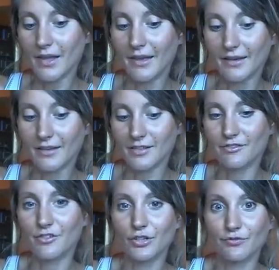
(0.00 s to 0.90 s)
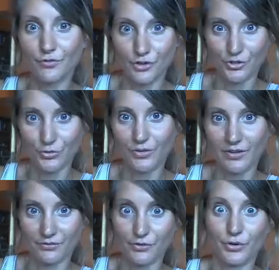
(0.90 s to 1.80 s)
And if not for you,
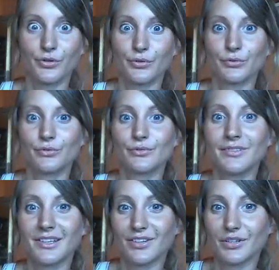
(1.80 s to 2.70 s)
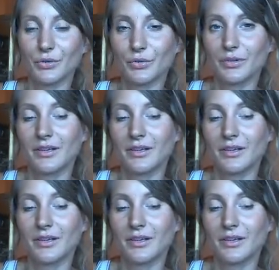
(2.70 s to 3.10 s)
then for who, you know?